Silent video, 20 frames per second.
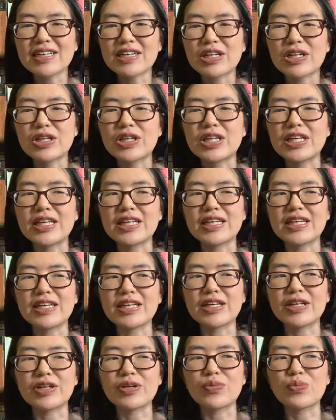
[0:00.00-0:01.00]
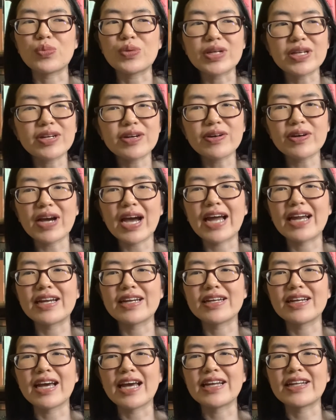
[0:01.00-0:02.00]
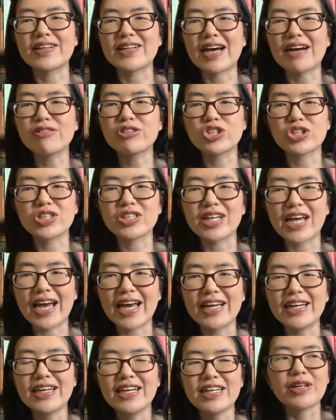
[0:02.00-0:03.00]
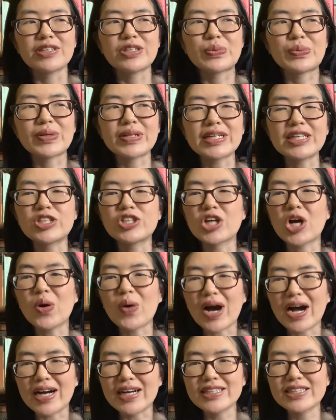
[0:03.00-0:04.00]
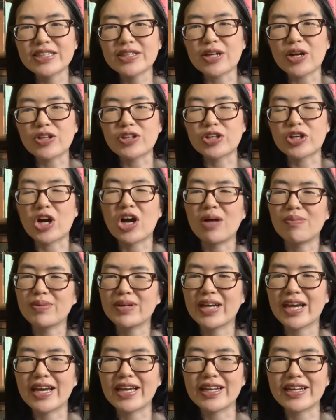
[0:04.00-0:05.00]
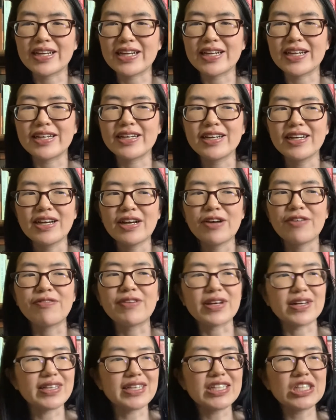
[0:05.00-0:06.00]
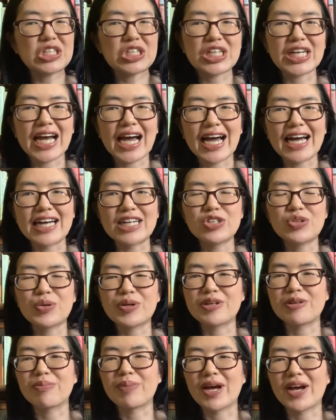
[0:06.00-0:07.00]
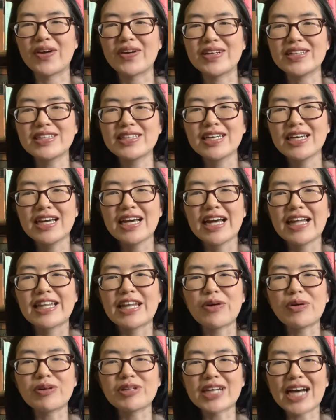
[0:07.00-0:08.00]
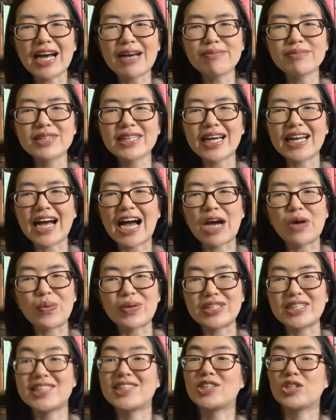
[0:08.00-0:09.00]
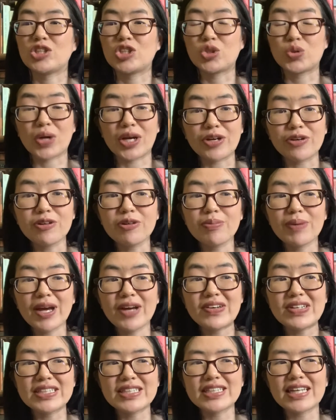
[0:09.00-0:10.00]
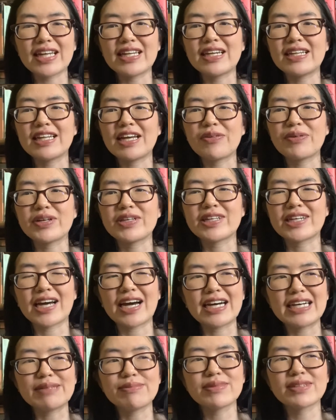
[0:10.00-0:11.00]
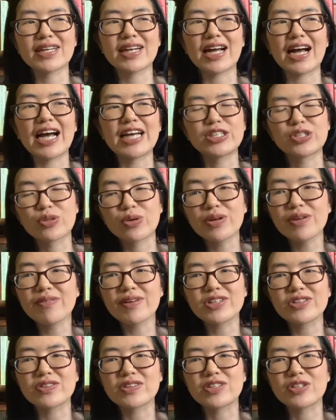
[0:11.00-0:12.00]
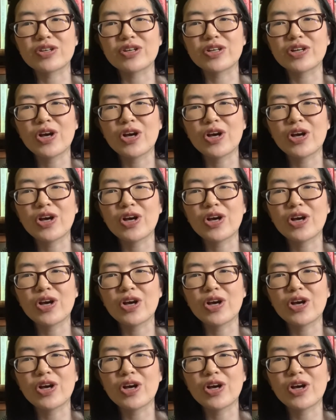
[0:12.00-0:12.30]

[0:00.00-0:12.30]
the reader and allowed Jeannette to really show us the complicated feelings she had toward her parents. There were times that I wanted to strangle her parents, and then there were times that I sort of understood